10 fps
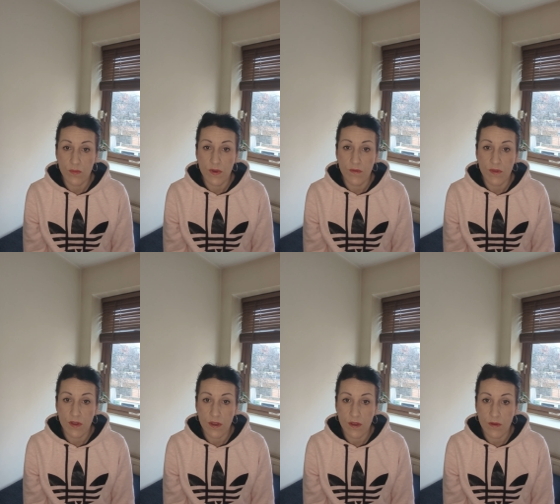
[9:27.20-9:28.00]
with
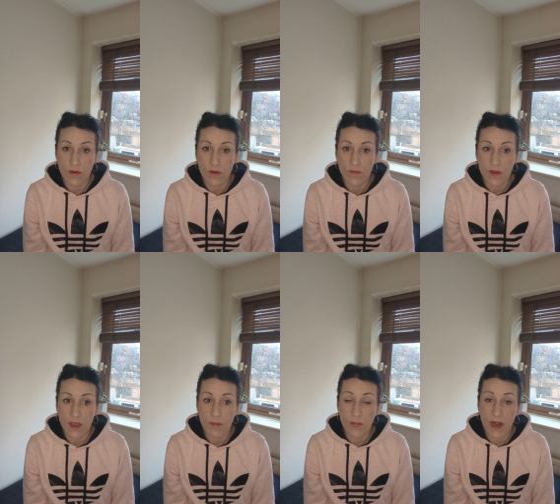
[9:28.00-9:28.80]
the of the
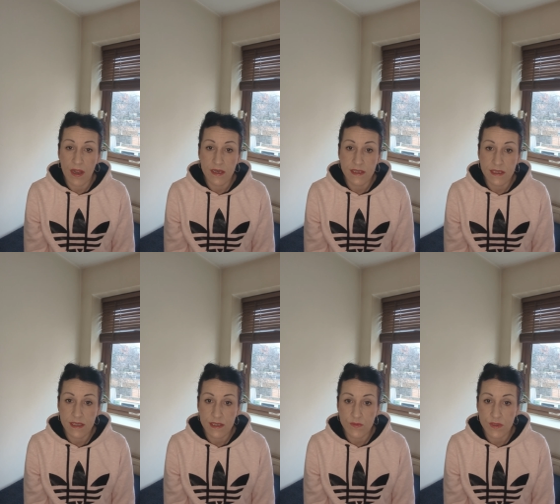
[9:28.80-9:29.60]

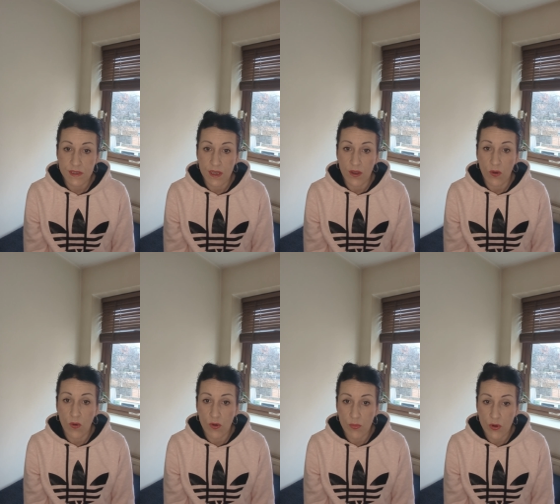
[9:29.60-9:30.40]
imbalances with the
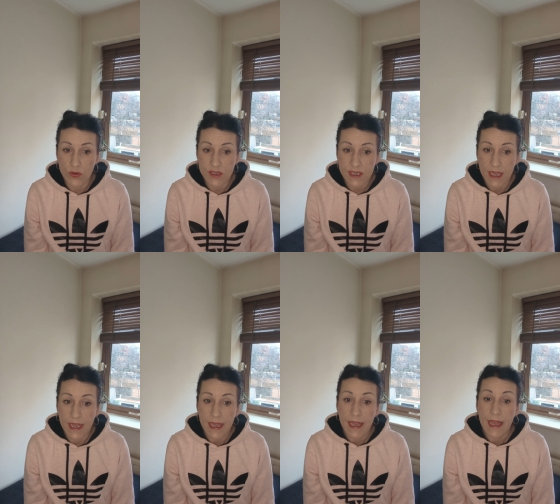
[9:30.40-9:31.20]
hormones,
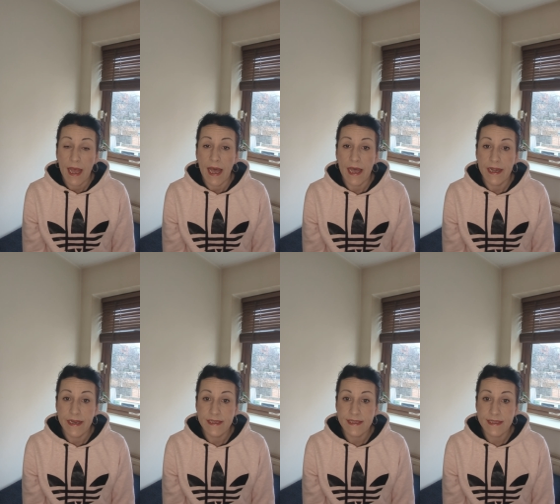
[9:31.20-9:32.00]
and
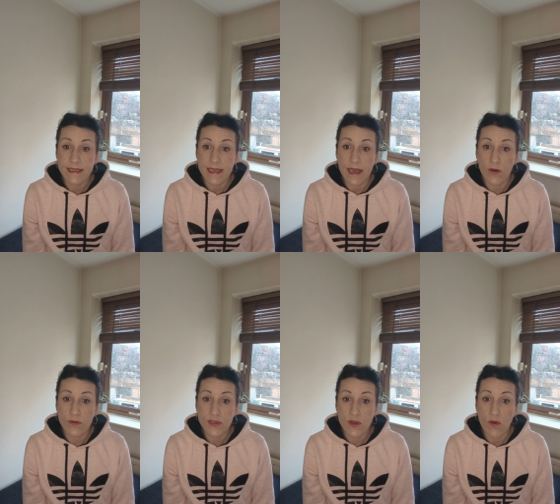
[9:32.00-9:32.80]
it's
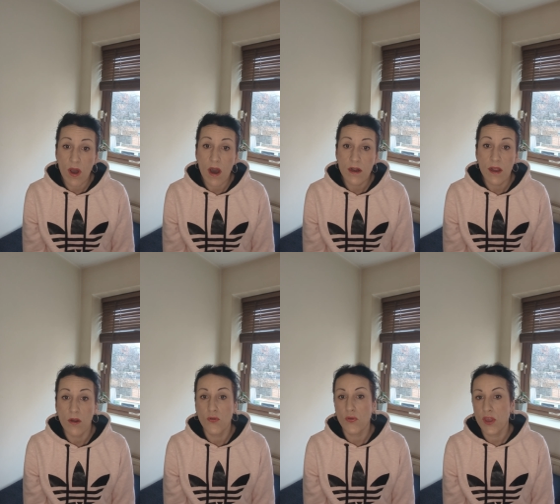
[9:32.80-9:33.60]
also
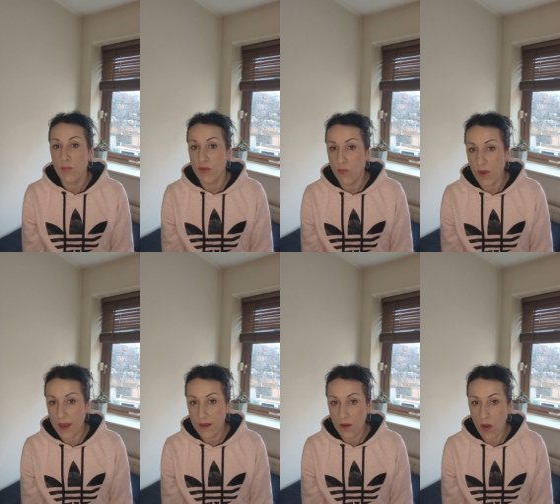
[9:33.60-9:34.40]
harder to keep the
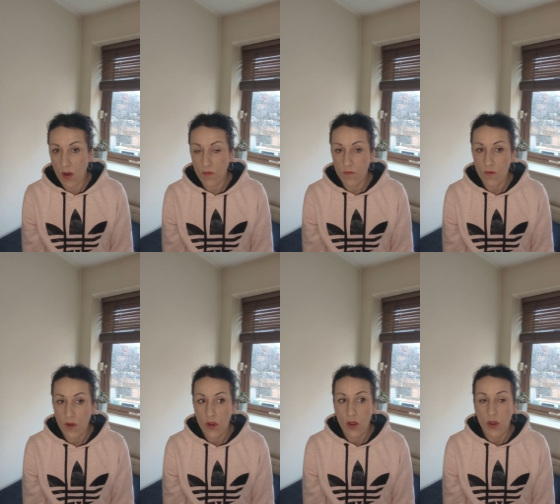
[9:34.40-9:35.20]
weight off.
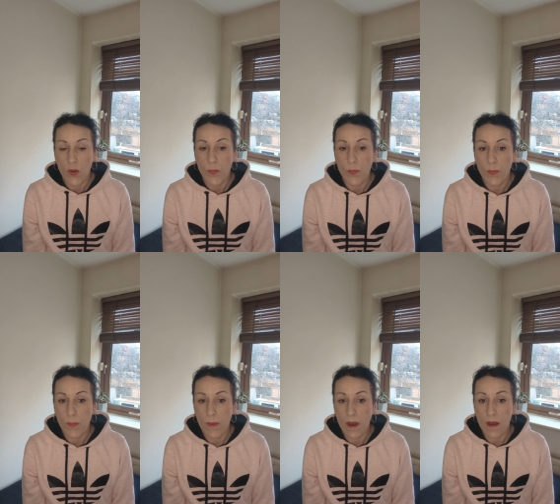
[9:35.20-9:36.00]

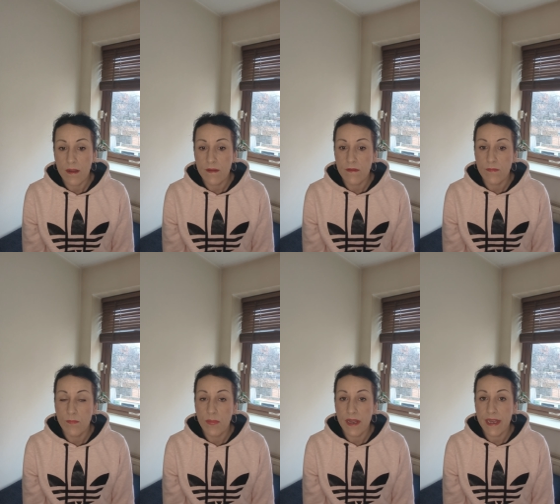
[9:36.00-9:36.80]
But
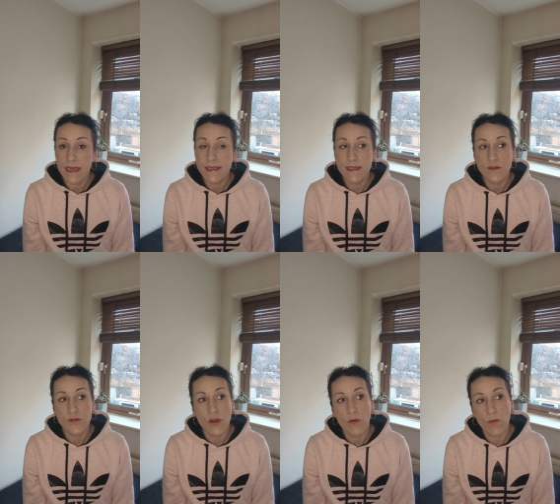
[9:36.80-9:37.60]
please, you
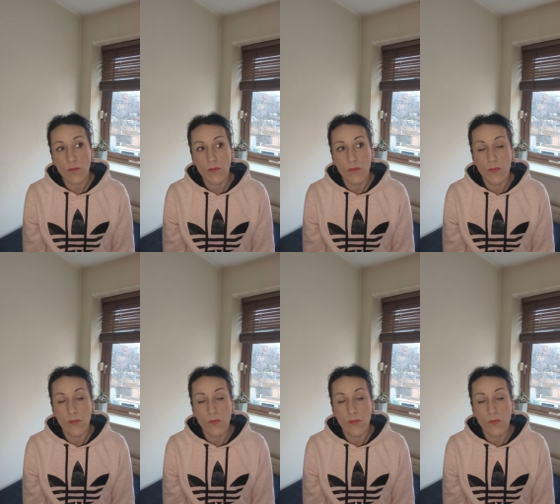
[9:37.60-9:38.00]
know,